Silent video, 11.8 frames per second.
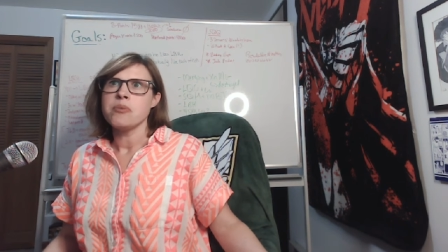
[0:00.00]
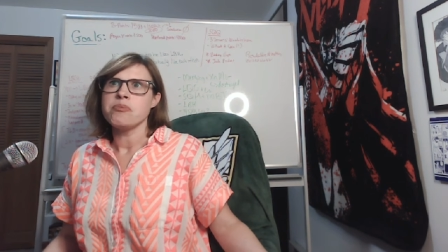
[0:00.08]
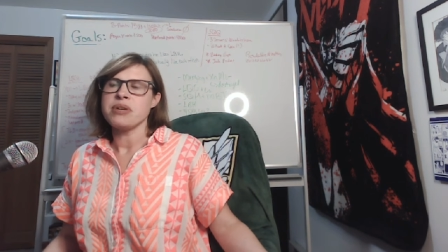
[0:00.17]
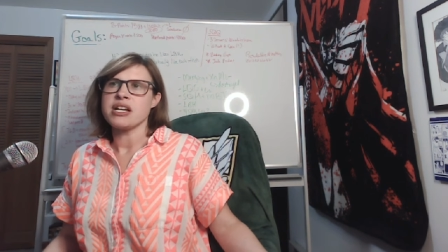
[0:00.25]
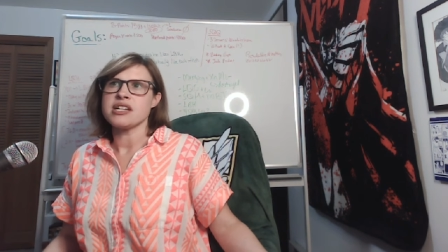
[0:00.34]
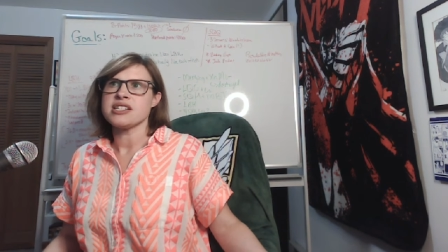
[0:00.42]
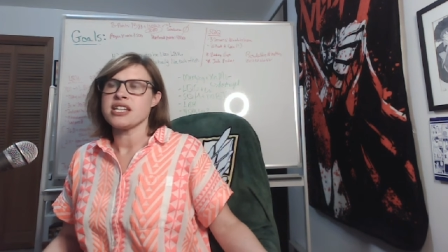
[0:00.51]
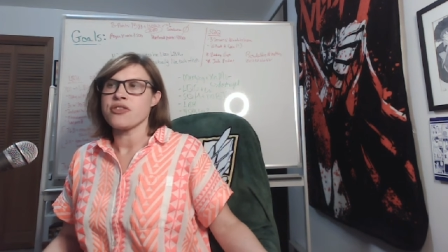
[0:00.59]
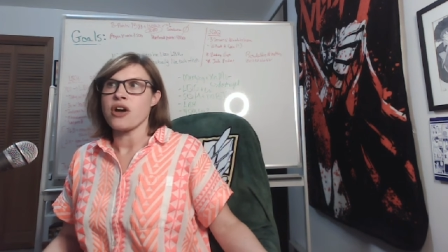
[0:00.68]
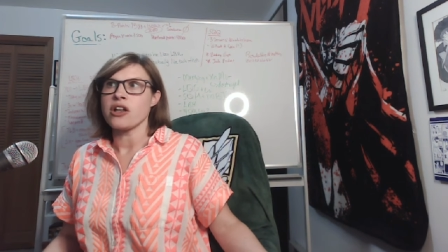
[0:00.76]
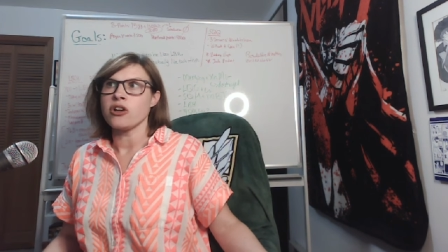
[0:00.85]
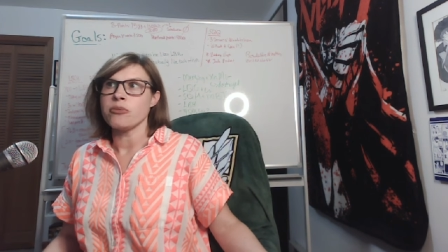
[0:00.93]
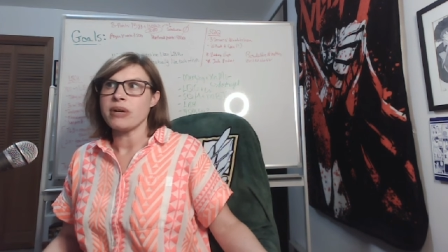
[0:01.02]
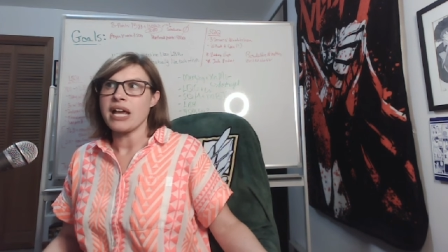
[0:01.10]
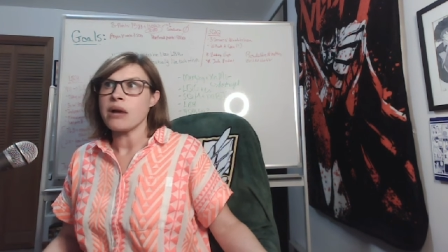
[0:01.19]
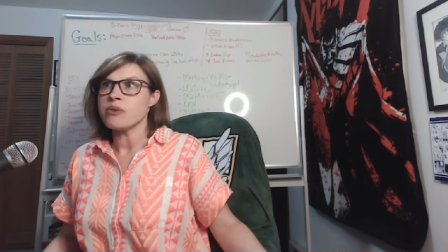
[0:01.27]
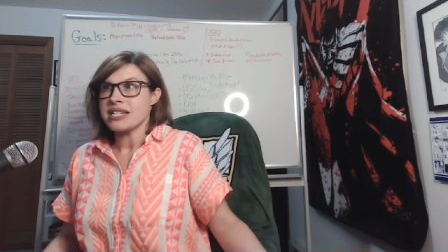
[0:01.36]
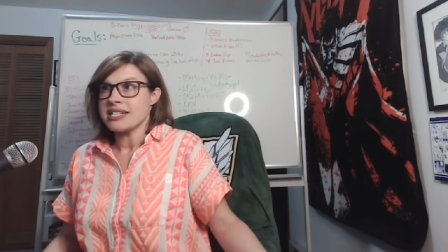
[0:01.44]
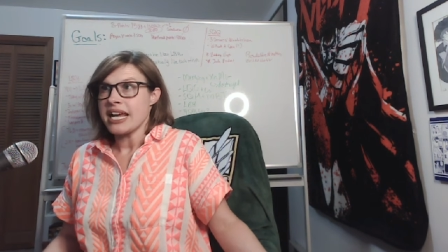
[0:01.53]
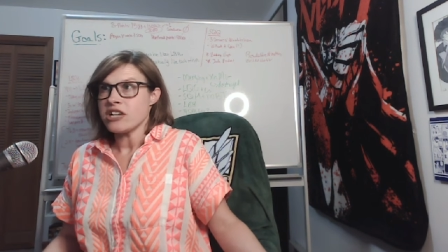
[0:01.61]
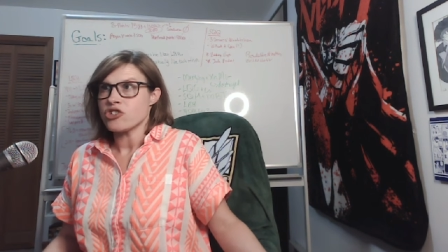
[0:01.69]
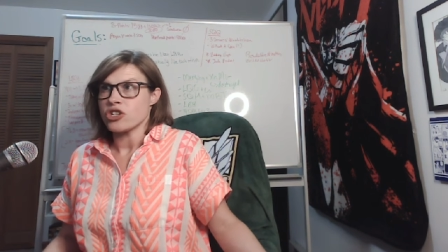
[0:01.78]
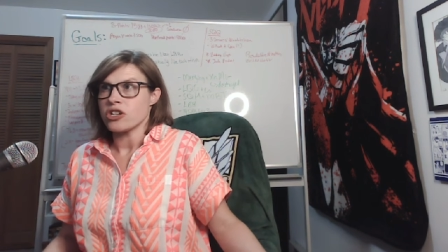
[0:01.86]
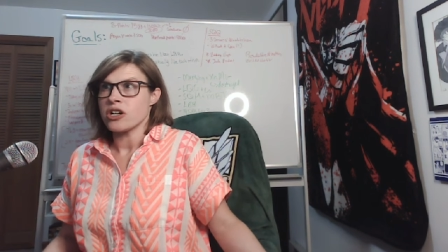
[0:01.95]
because he thought Lo Binghe was in
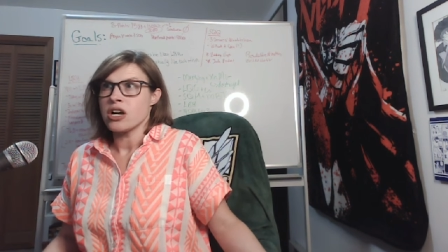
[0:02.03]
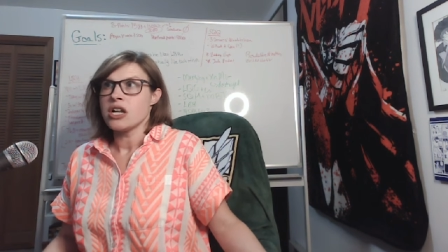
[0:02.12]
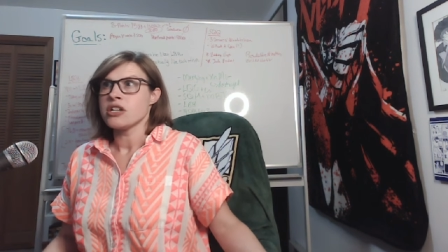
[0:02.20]
danger.